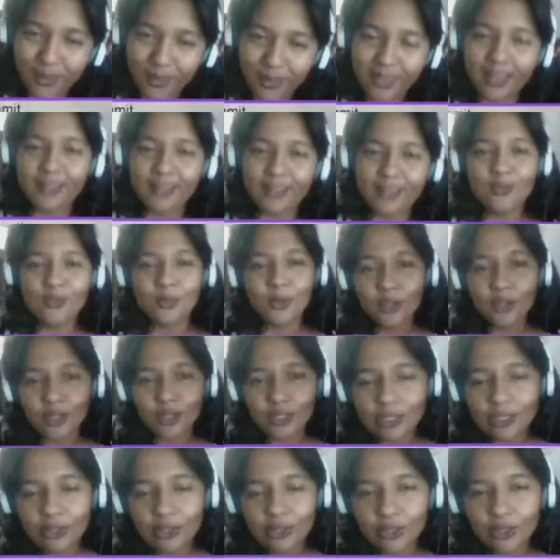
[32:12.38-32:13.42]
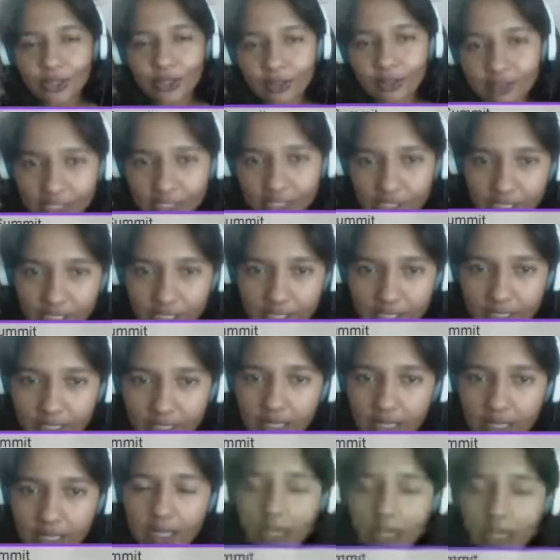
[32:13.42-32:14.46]
sorry about that. So we're going to continue the
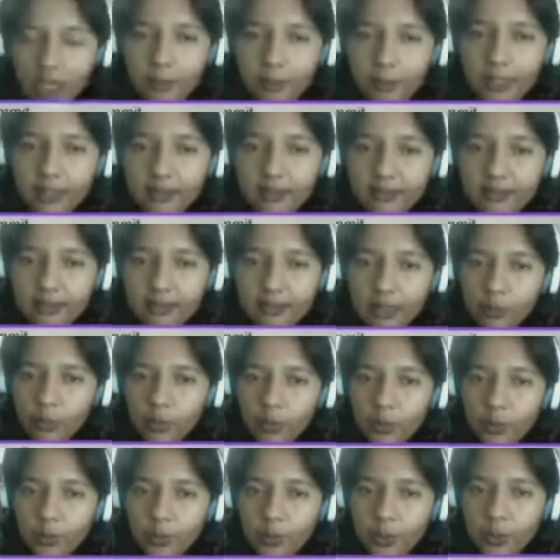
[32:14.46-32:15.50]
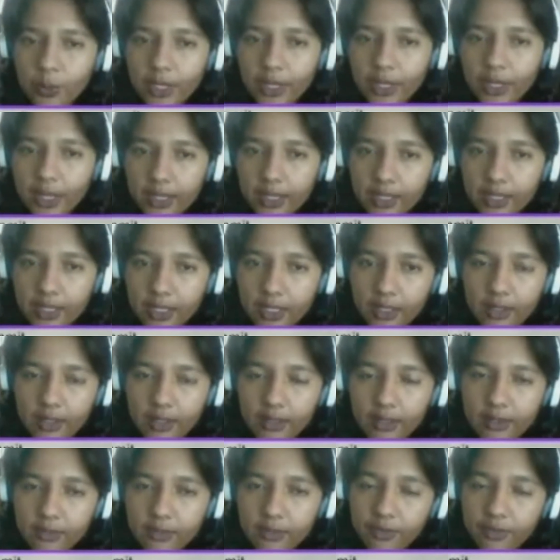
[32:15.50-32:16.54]
conversation, but this time we are
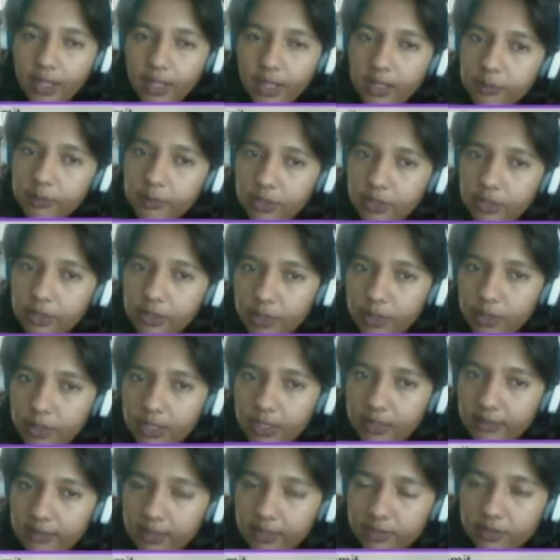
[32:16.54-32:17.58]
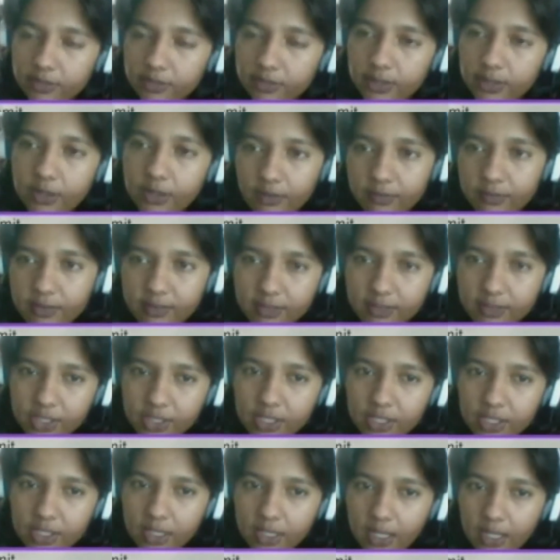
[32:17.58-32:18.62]
adding a different element to it. It's actually a
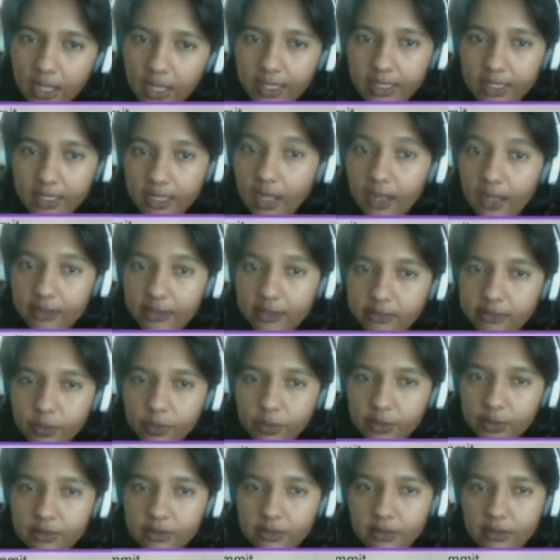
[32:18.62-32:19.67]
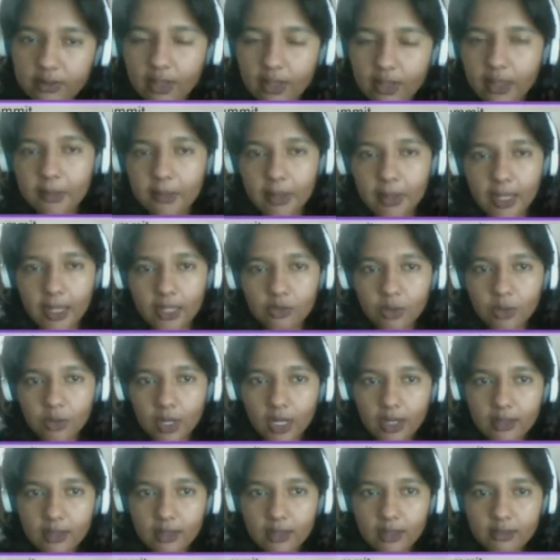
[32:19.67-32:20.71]
conversation. I did ask the questions I had planned
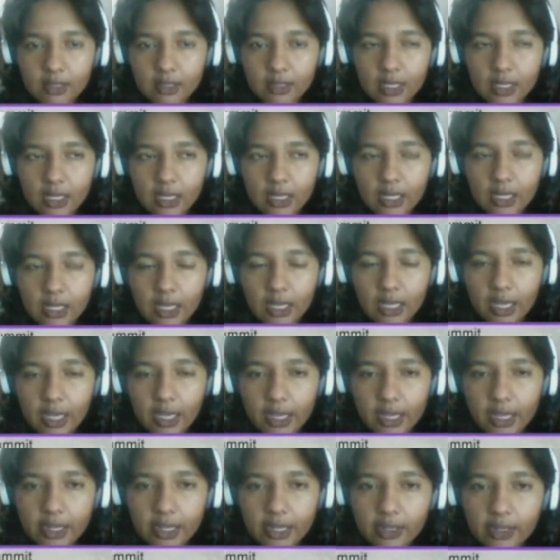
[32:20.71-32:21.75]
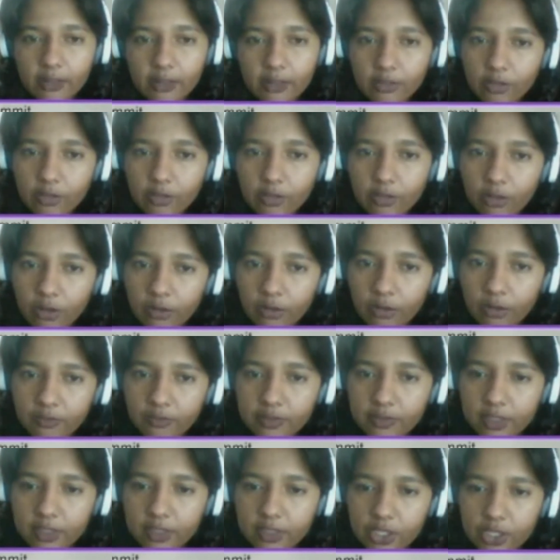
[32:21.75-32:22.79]
to ask, and it's a
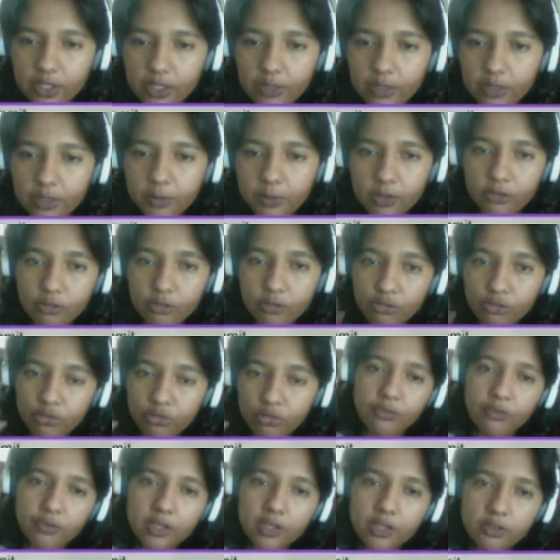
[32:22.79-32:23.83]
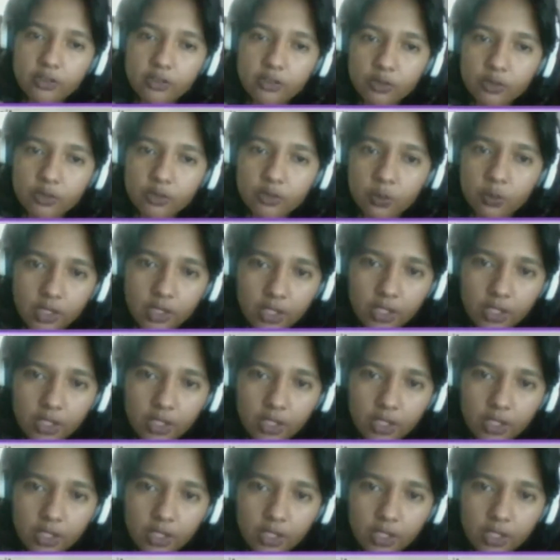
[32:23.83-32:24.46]
conversation because the two of us were